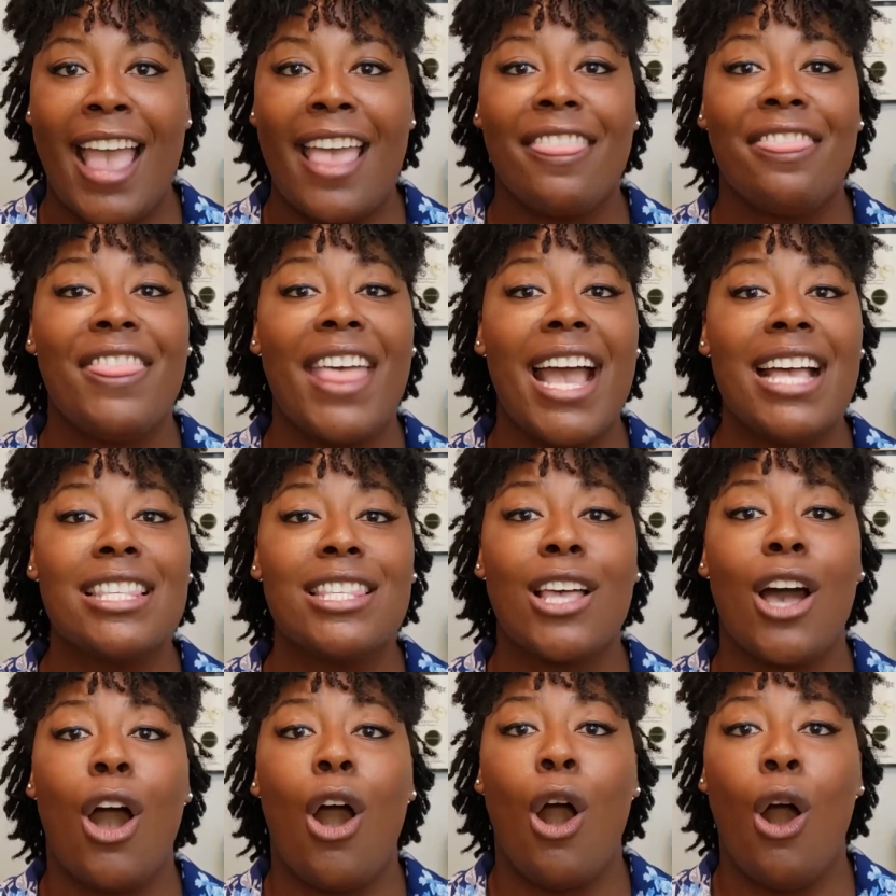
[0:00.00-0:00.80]
That's
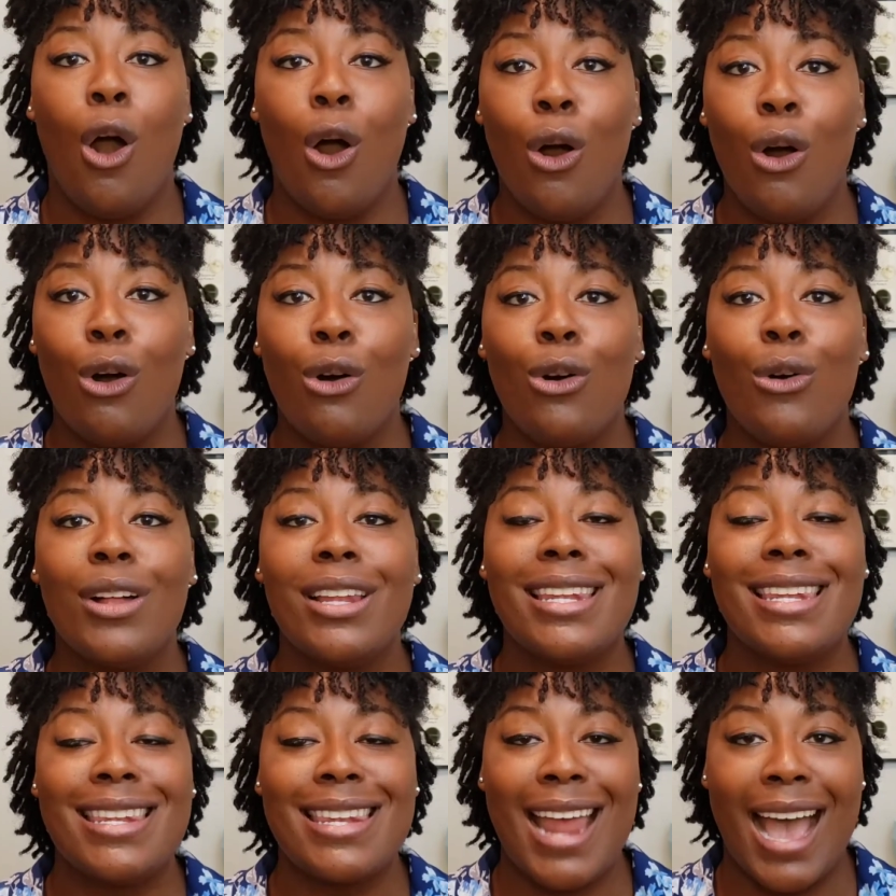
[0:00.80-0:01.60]
a whole
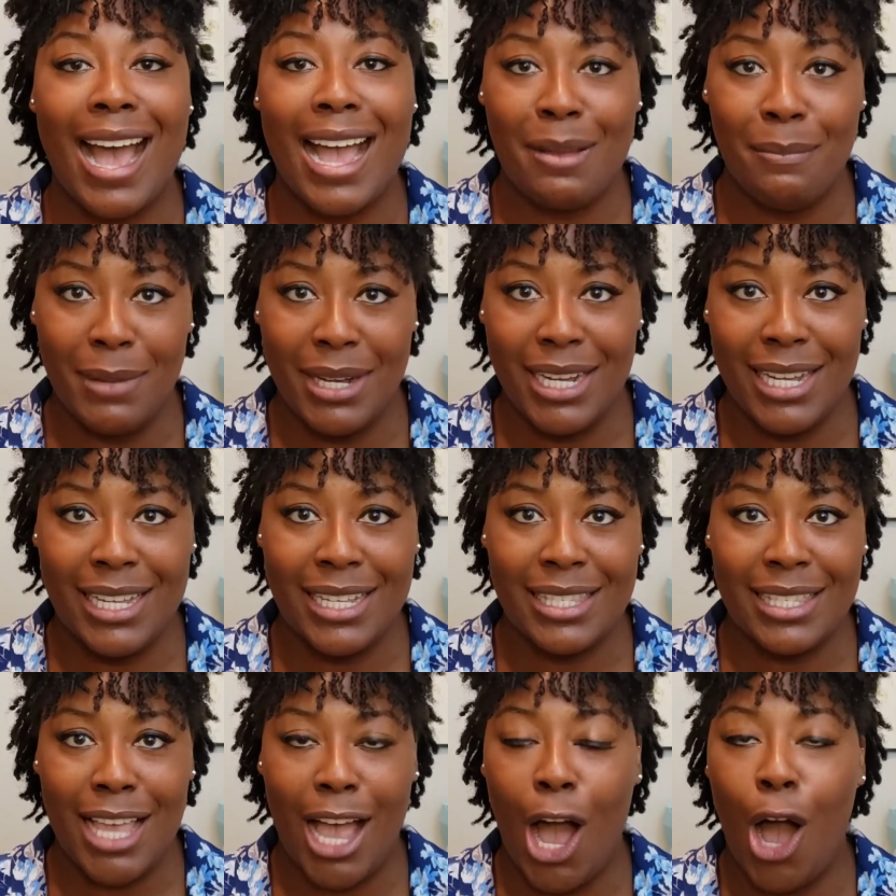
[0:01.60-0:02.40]
9
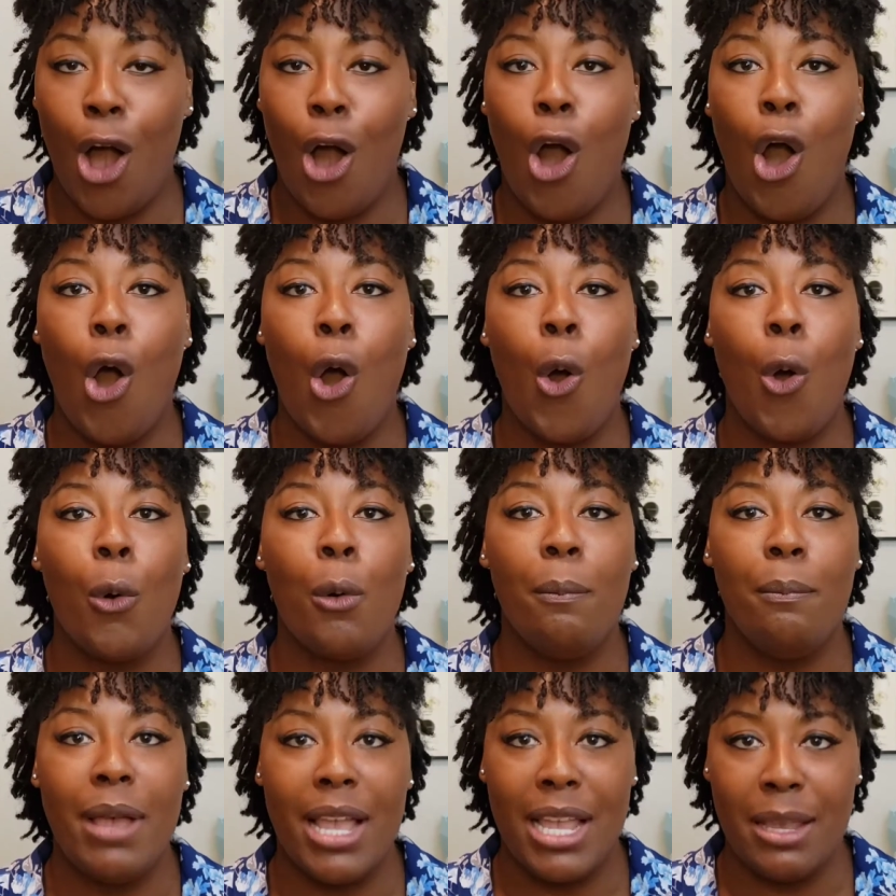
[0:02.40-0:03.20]
months, a
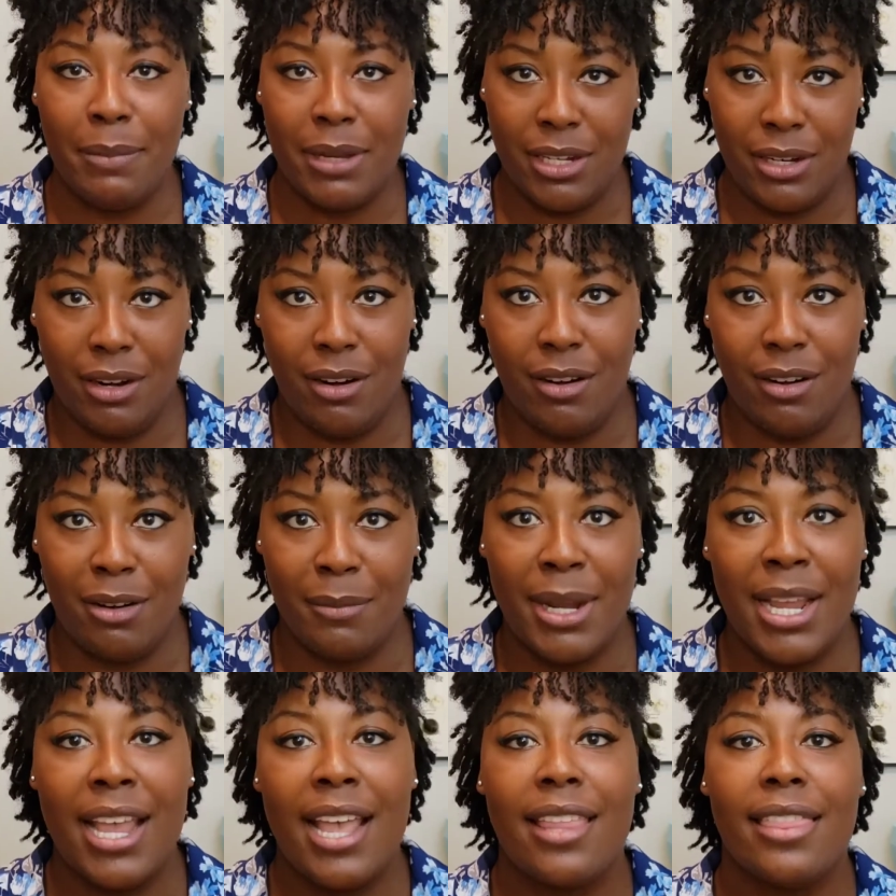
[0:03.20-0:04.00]
whole baby
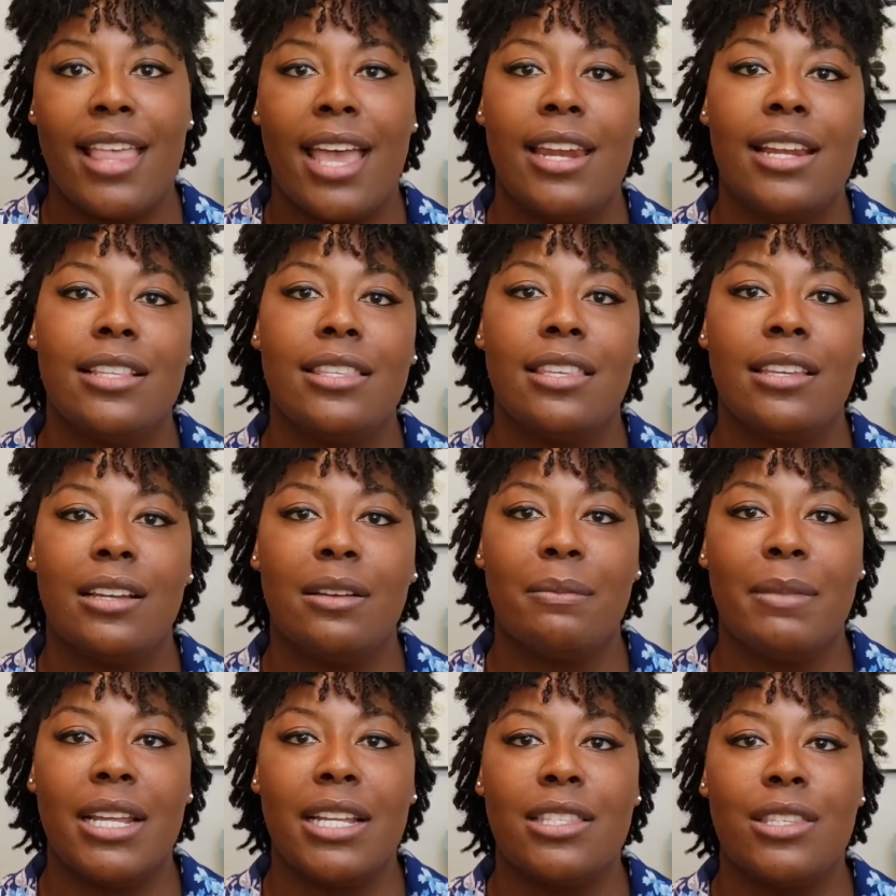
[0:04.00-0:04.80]
term that it took
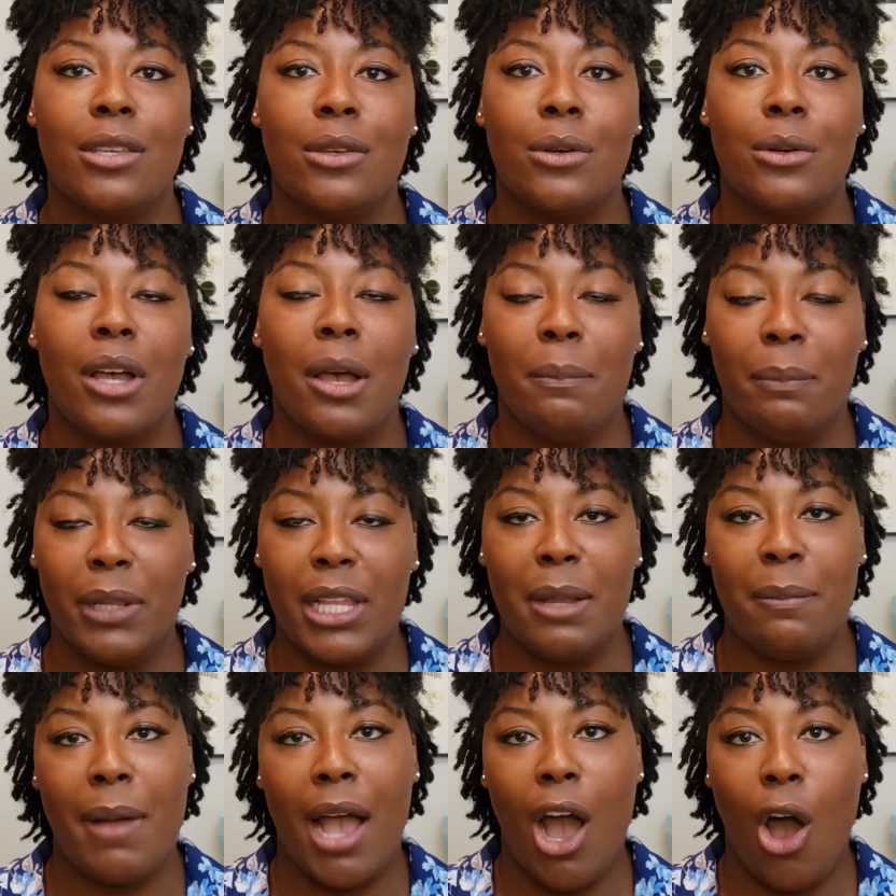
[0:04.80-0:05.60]
me to
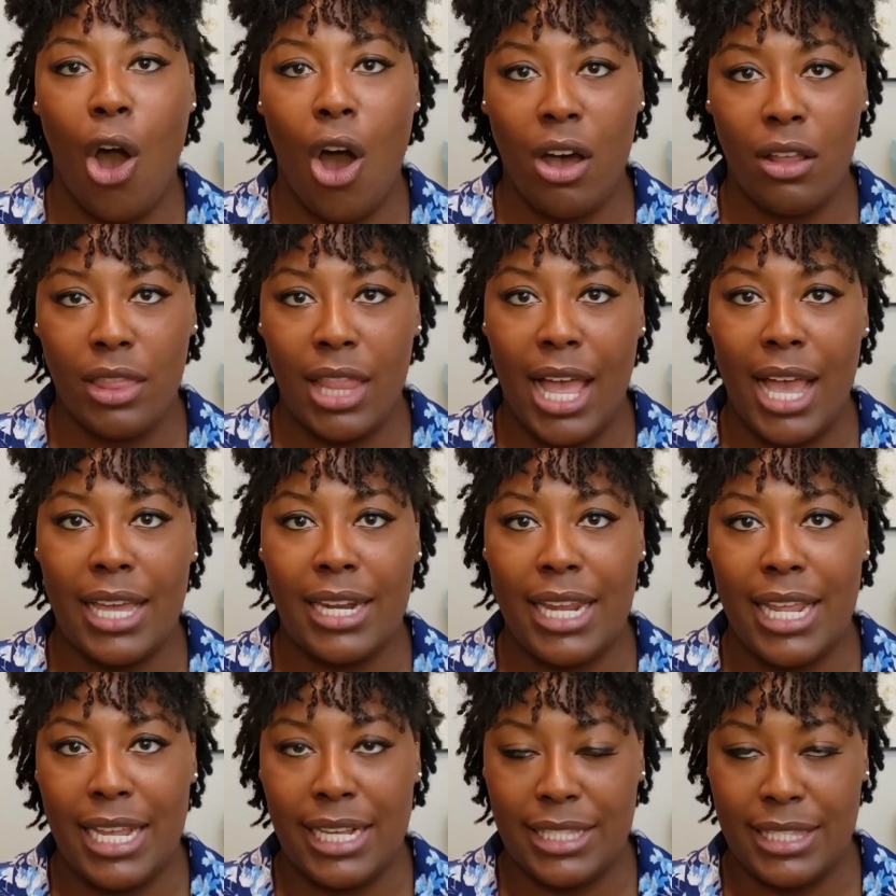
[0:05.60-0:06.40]
complete my
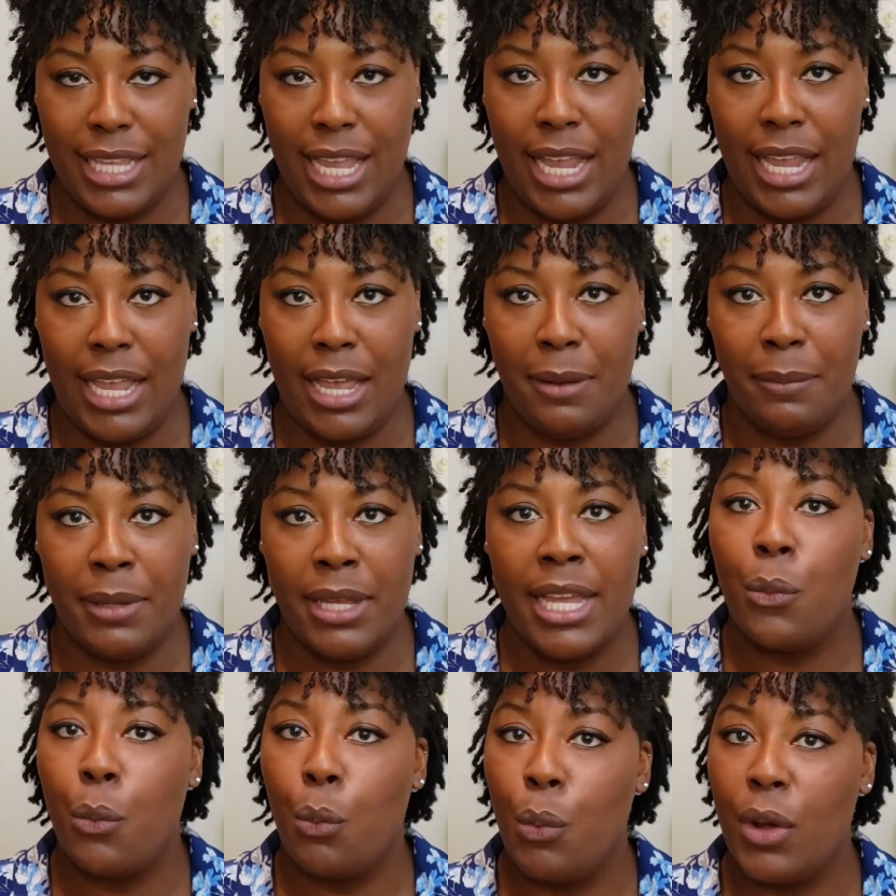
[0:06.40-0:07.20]
online exam.
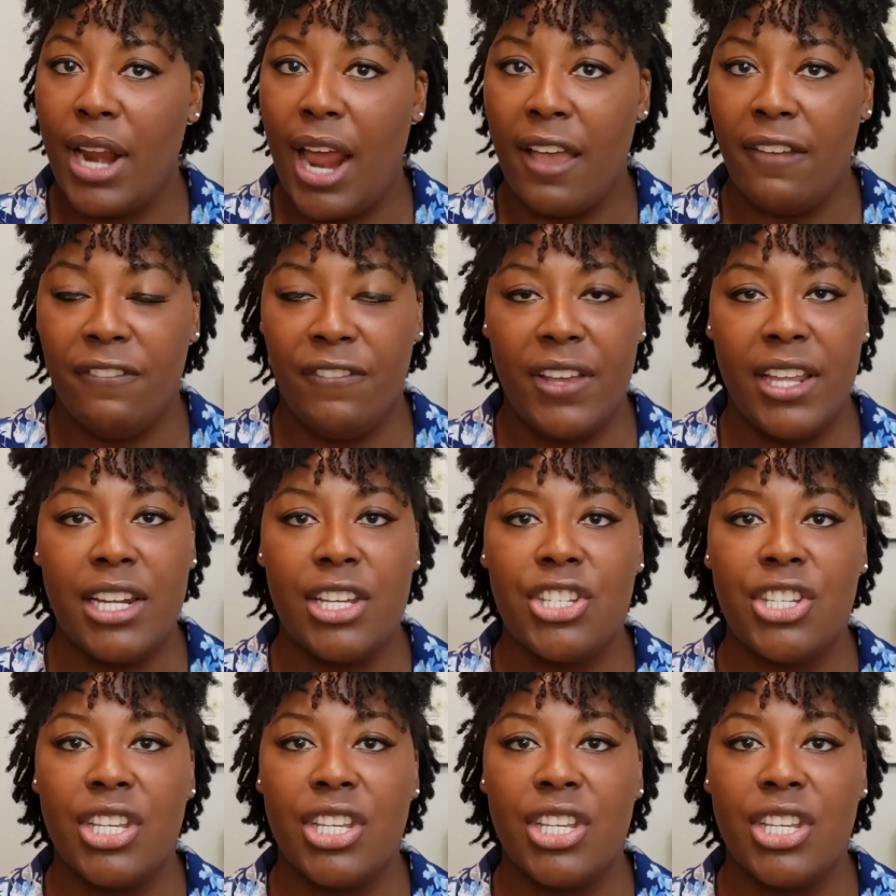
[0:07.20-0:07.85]
When I finished